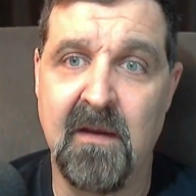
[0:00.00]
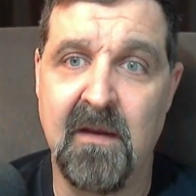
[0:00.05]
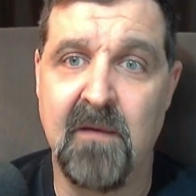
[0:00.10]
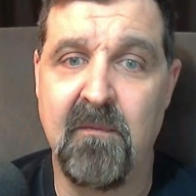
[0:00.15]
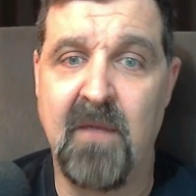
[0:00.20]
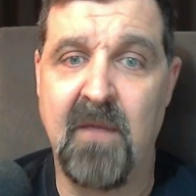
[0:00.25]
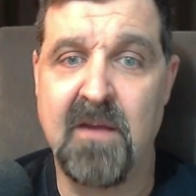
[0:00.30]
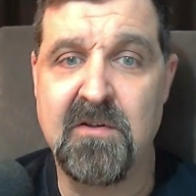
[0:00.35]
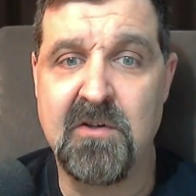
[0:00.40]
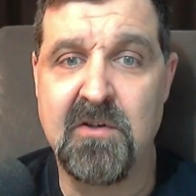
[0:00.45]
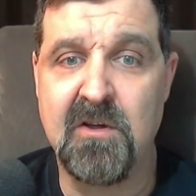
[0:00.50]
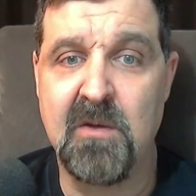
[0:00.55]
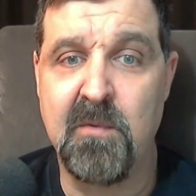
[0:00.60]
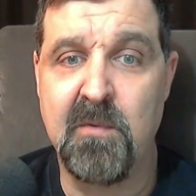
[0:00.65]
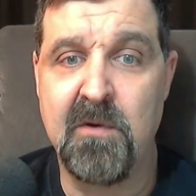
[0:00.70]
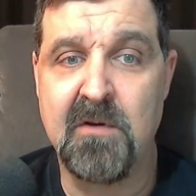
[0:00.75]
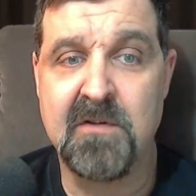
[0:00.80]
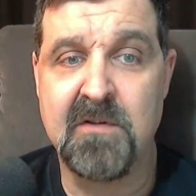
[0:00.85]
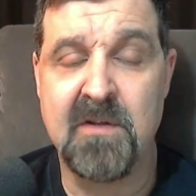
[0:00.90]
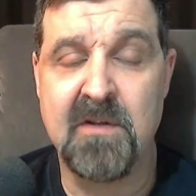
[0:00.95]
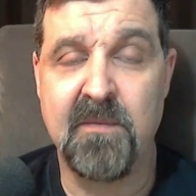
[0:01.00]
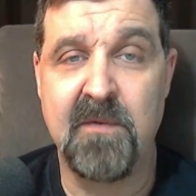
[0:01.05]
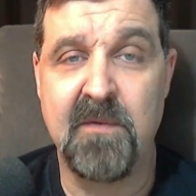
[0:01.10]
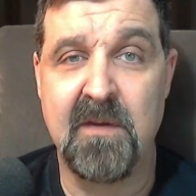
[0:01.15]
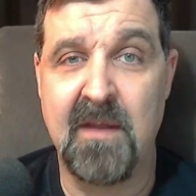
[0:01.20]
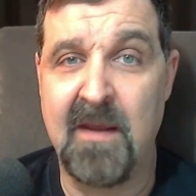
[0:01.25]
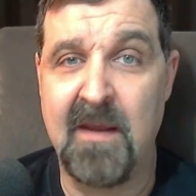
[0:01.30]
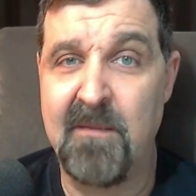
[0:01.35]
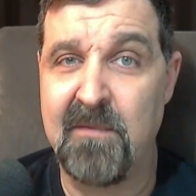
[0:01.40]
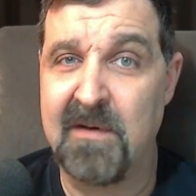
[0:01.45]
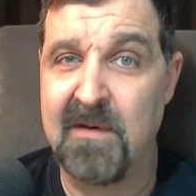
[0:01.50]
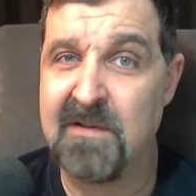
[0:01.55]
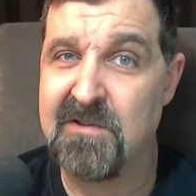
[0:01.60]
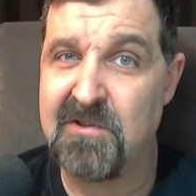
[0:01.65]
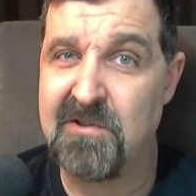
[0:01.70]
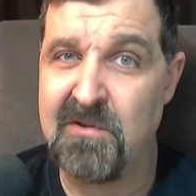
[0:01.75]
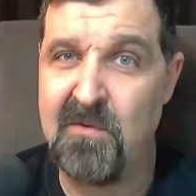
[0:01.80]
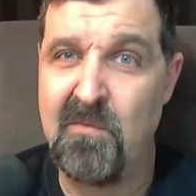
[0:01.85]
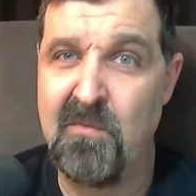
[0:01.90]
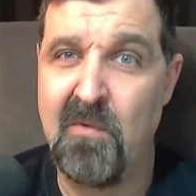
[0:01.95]
make sure your computer's up to date, but it
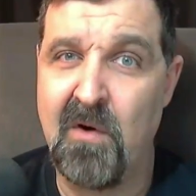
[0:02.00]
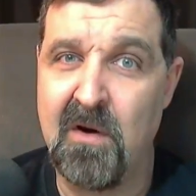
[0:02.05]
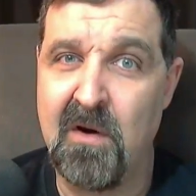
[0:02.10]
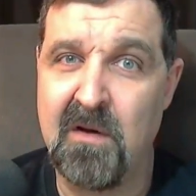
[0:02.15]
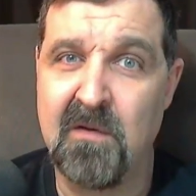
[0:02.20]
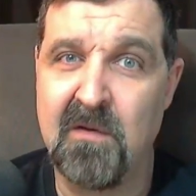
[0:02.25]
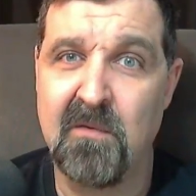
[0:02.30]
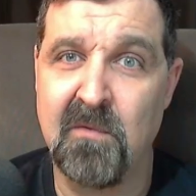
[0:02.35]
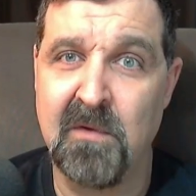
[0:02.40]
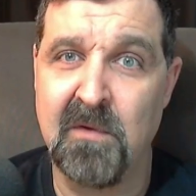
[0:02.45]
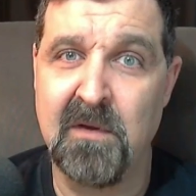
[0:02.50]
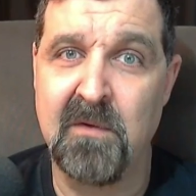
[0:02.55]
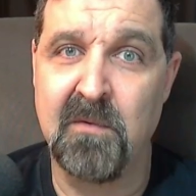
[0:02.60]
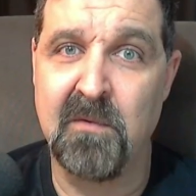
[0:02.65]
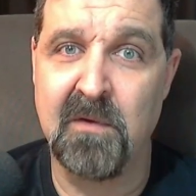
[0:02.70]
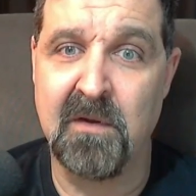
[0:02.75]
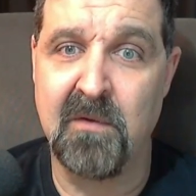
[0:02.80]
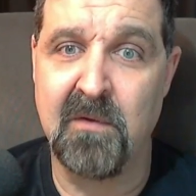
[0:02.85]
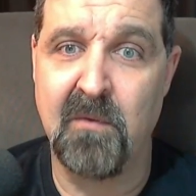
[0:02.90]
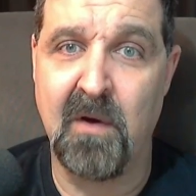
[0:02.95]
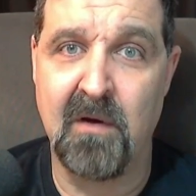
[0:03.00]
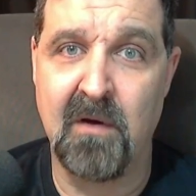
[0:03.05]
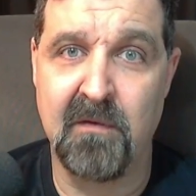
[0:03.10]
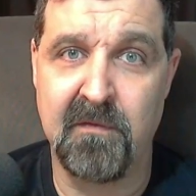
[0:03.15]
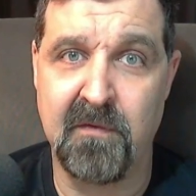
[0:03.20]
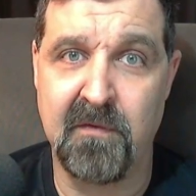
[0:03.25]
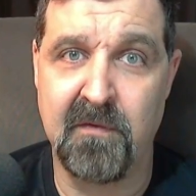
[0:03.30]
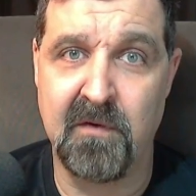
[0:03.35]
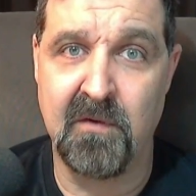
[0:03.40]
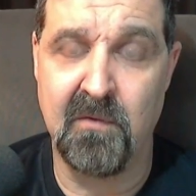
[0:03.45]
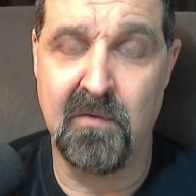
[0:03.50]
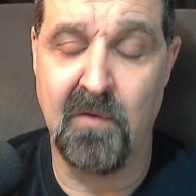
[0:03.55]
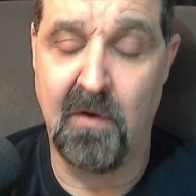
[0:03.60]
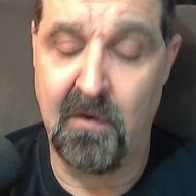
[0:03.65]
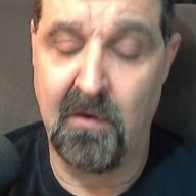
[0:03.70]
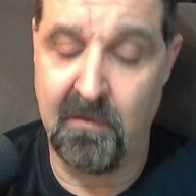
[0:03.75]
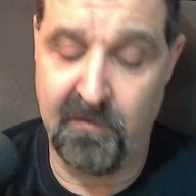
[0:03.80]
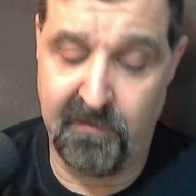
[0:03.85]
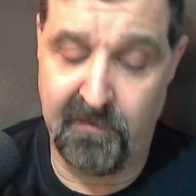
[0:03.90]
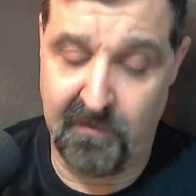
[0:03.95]
should work really, really well for you
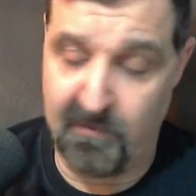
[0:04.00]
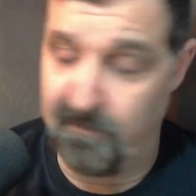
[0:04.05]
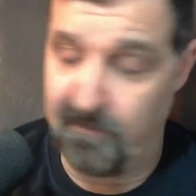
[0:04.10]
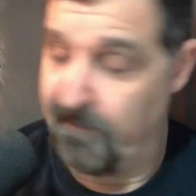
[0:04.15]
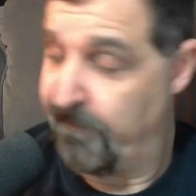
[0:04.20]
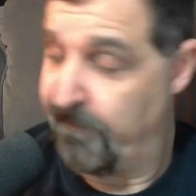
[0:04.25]
also.